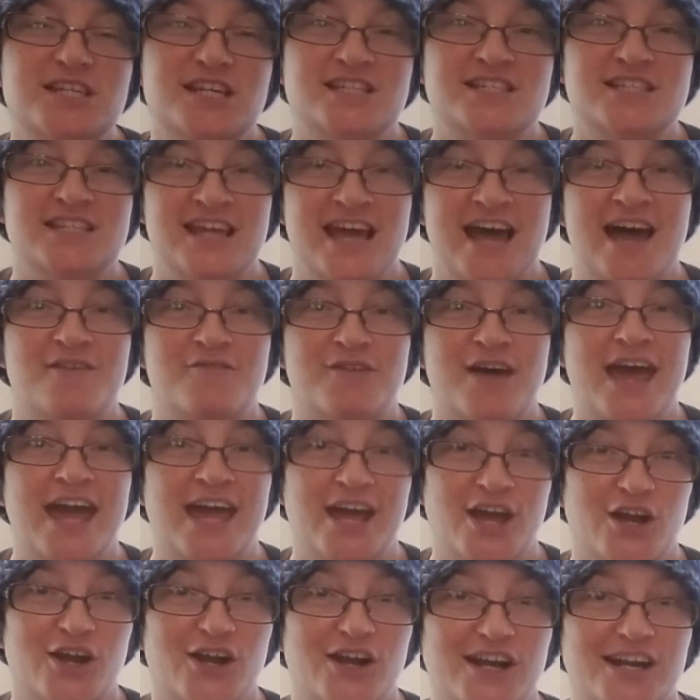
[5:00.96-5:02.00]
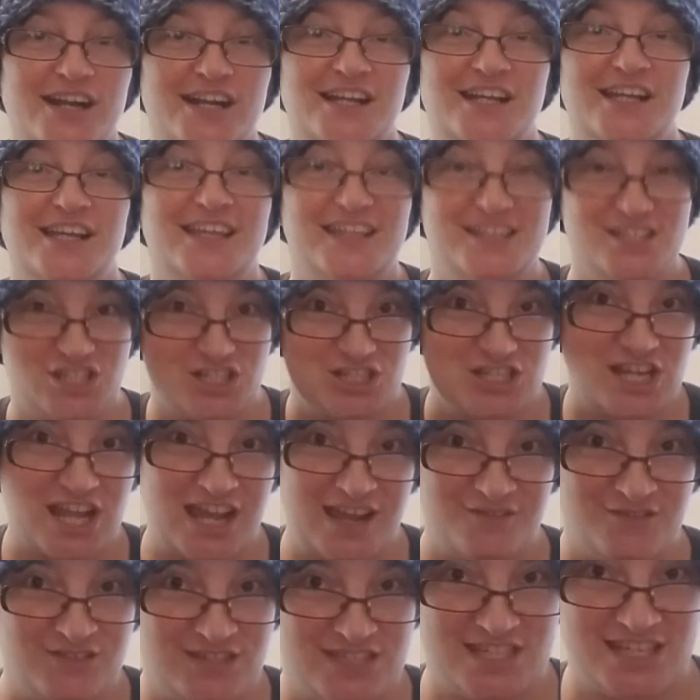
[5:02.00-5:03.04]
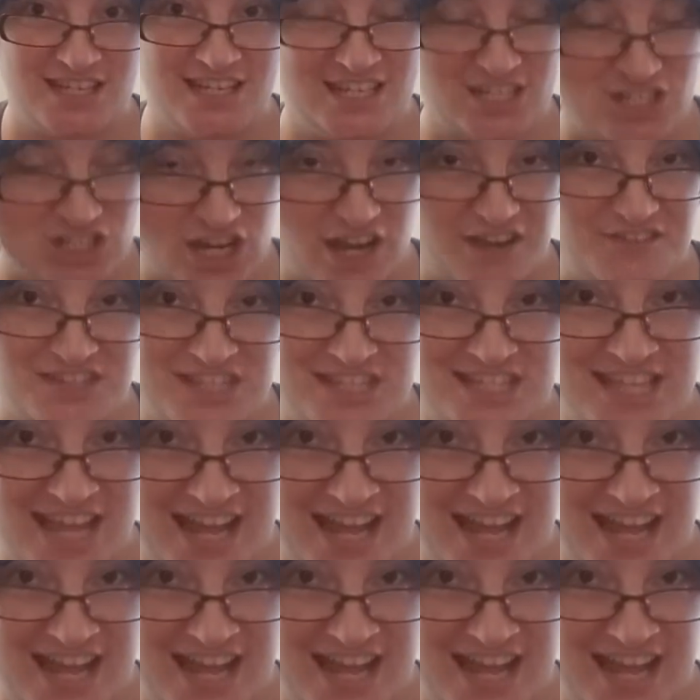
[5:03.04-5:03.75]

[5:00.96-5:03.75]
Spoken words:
doesn't have hair. He shaves his